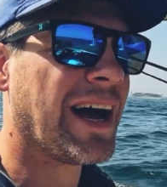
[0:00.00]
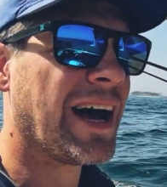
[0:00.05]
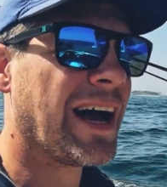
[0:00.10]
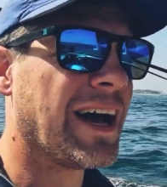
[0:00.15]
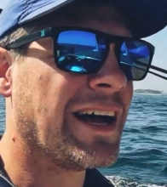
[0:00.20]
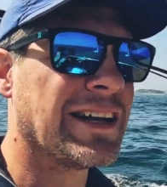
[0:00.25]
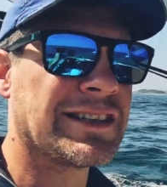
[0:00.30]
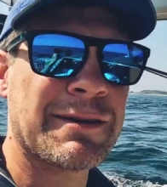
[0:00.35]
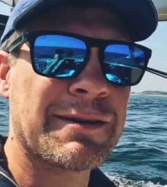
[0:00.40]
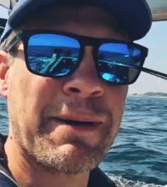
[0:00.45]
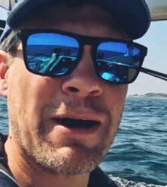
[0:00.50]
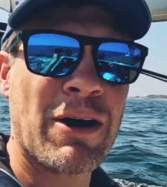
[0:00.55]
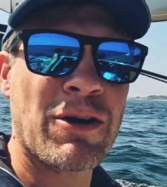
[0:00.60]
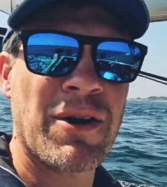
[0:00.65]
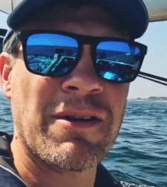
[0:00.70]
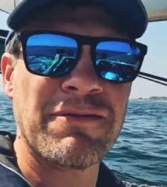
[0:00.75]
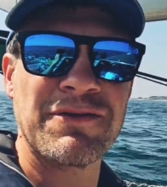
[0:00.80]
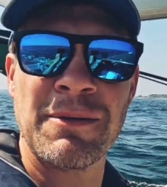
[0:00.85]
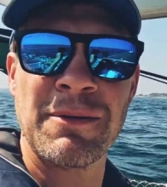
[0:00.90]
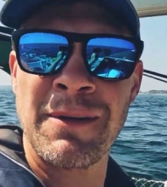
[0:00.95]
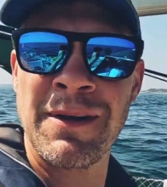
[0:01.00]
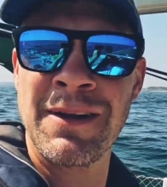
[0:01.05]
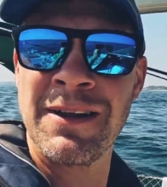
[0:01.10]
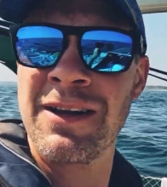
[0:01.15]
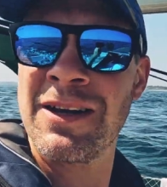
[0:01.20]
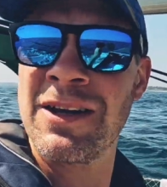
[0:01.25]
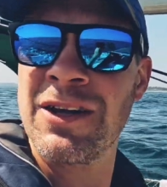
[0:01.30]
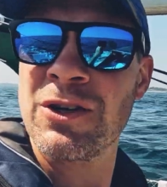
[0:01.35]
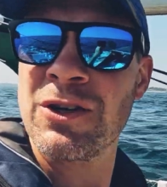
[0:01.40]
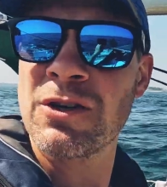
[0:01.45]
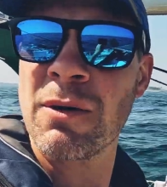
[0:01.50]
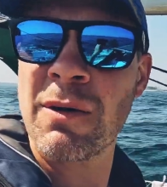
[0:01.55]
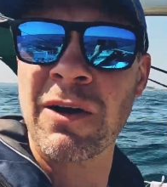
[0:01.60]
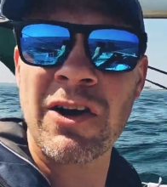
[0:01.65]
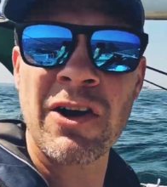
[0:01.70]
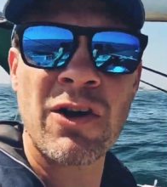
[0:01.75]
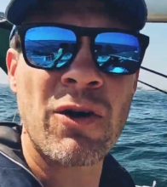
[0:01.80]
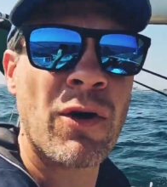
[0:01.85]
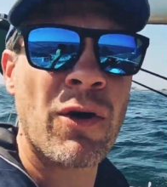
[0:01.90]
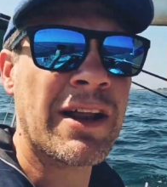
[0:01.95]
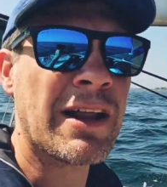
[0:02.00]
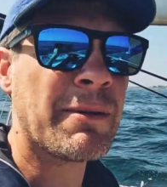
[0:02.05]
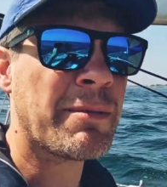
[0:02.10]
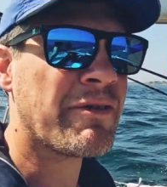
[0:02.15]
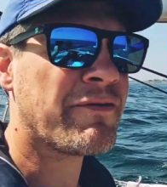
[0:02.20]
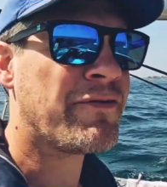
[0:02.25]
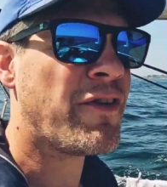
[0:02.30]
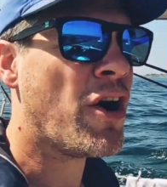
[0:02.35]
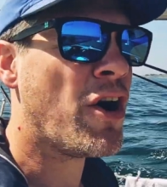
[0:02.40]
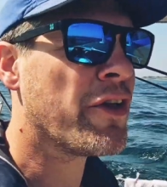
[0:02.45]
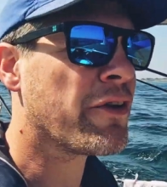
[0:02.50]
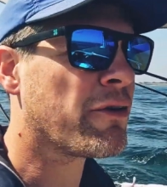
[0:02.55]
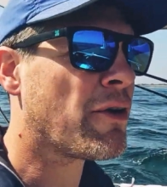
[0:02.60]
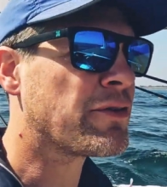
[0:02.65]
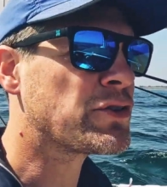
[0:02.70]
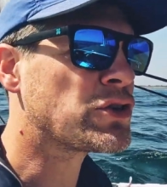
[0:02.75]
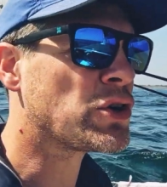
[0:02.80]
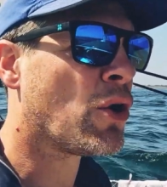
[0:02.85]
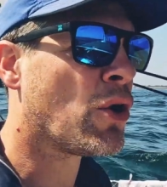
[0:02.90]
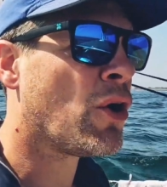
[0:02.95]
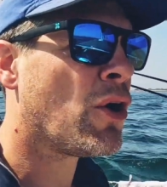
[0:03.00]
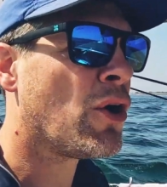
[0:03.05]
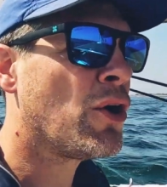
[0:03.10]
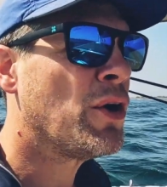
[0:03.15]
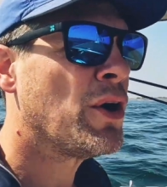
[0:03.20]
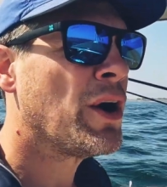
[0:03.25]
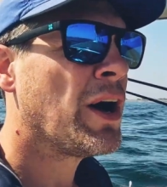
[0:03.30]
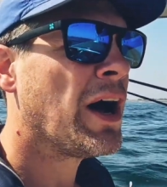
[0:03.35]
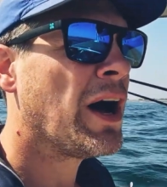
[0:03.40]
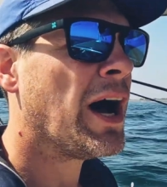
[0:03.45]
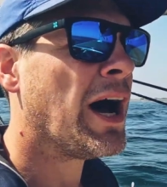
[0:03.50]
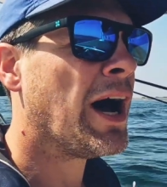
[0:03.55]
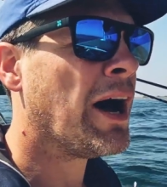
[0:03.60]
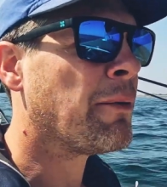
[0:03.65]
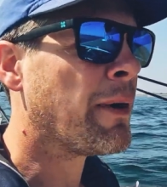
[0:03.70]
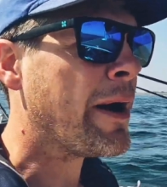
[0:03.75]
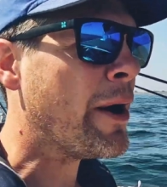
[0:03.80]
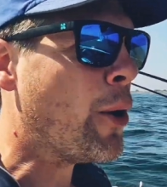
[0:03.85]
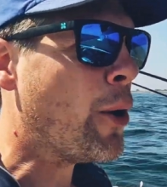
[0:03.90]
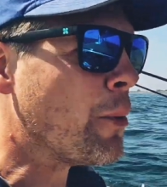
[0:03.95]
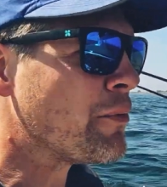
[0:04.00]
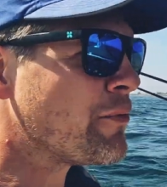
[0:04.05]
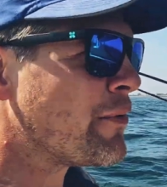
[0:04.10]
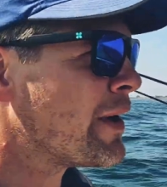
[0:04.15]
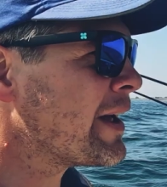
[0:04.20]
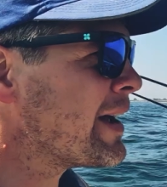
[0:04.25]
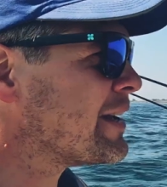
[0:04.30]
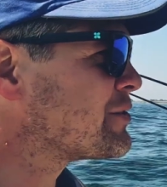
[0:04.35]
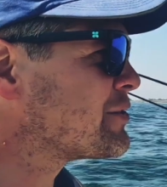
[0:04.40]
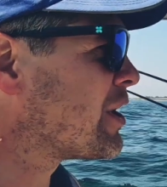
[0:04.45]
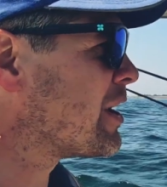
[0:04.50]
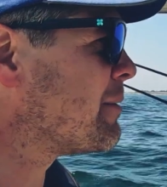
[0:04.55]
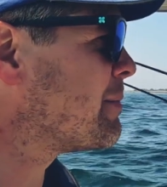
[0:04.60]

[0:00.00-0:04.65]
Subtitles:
It's a bit uncomfortable, so we're going to go a little bit further offshore where hopefully it's going to